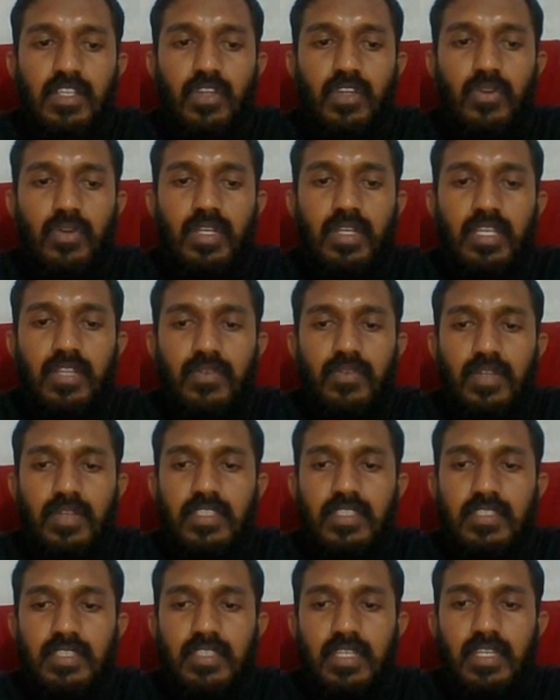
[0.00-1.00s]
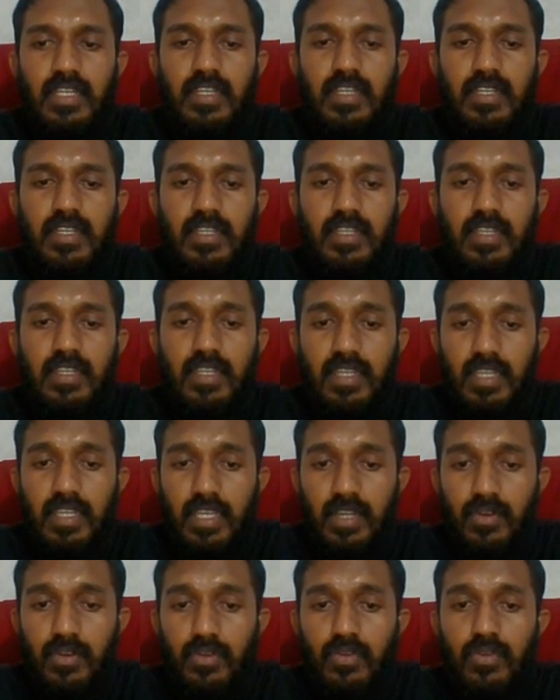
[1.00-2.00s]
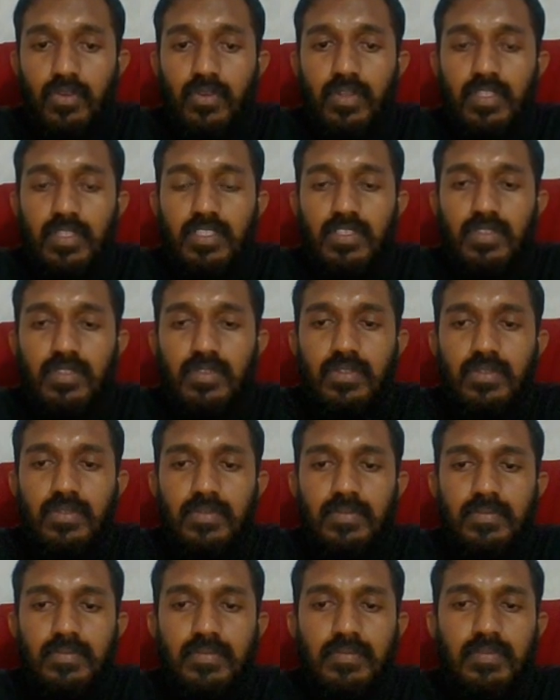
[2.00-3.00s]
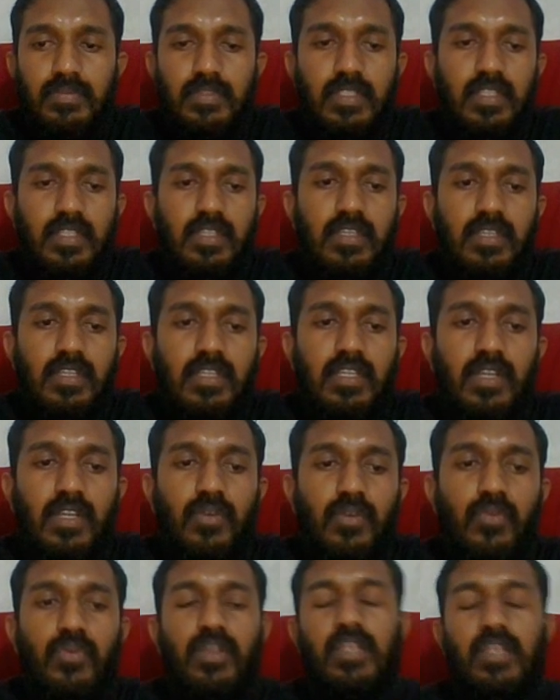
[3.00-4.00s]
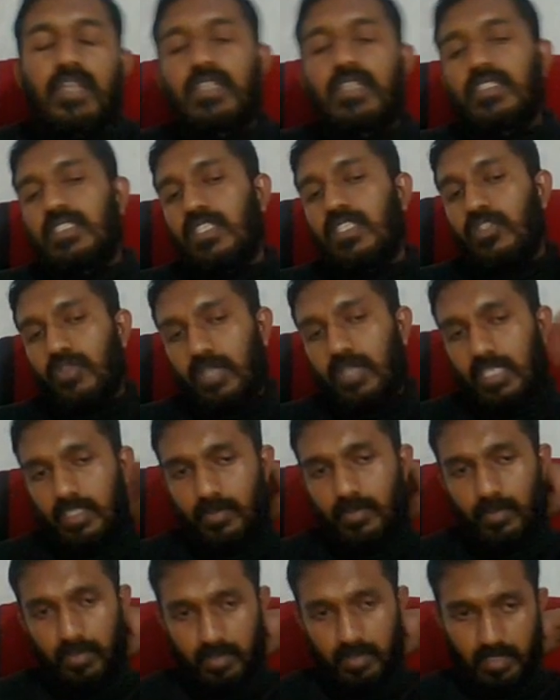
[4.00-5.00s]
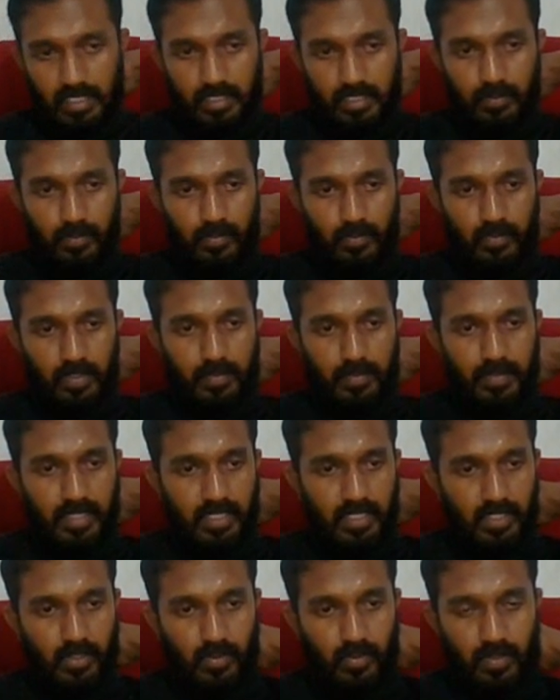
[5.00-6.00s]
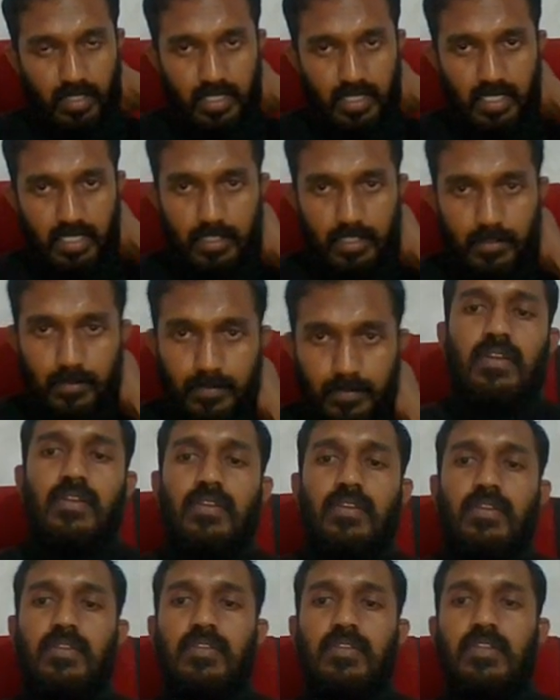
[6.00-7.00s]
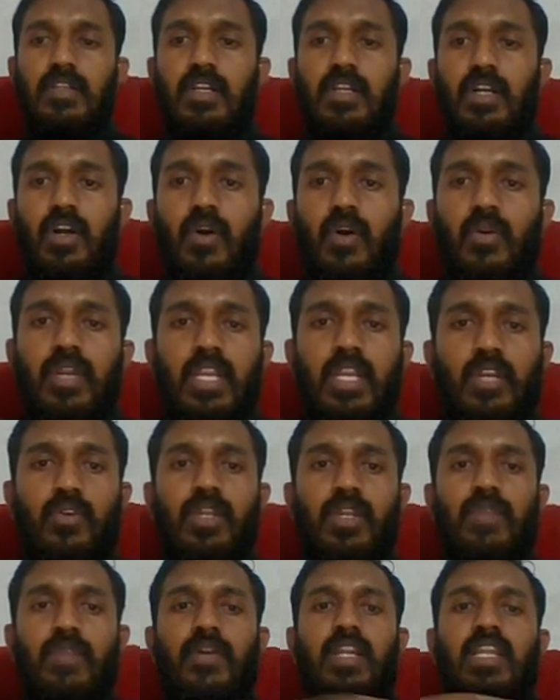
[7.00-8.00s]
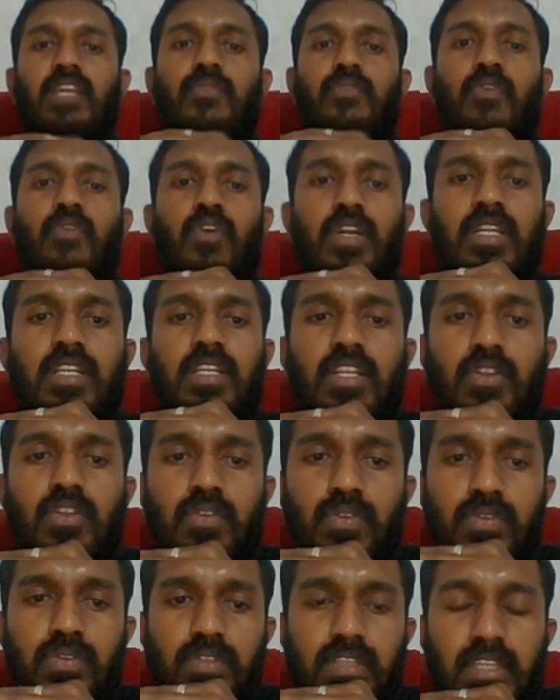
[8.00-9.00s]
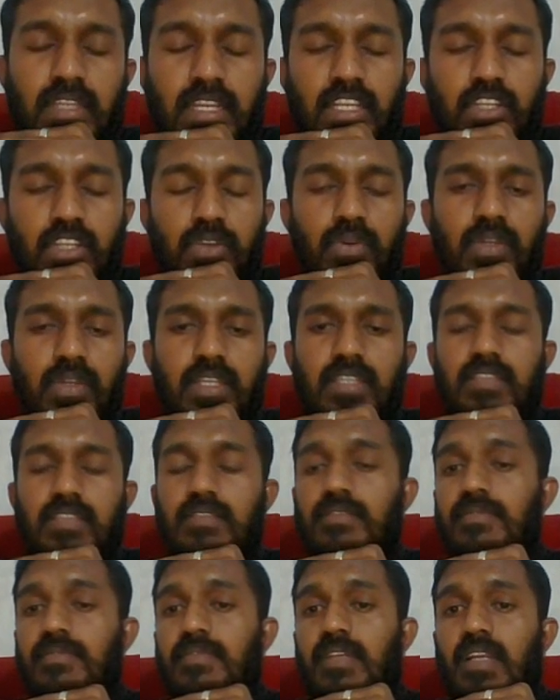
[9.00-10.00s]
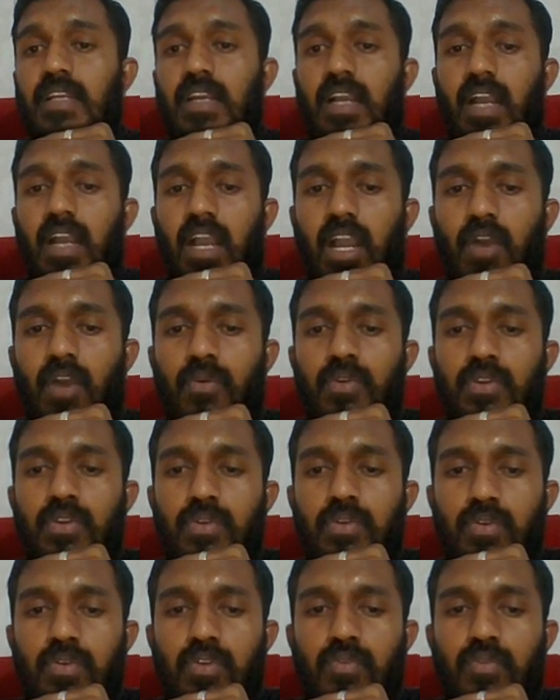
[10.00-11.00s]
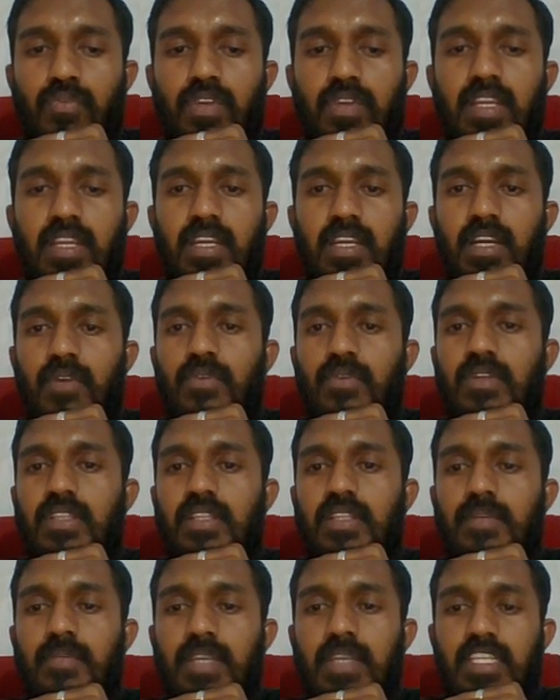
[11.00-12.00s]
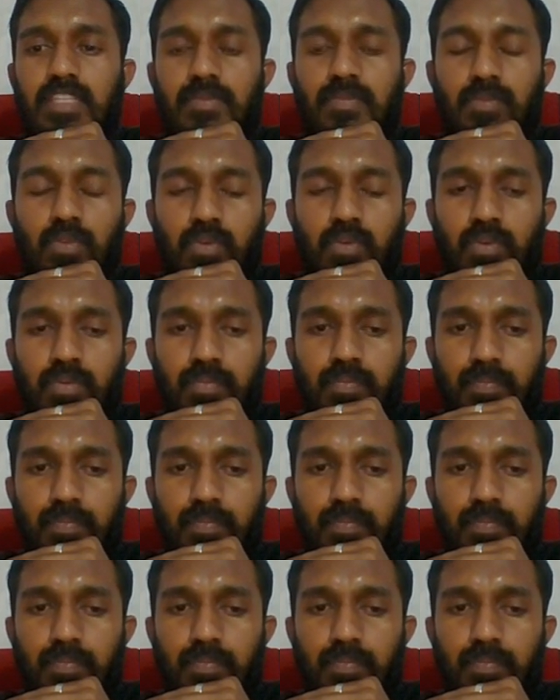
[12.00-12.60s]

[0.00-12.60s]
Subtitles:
queen d1 check. King have to go h2. Now queen cut c2. Next move will be to cut a2. Okay, today what I wanted to tell you is how you could figure out the best move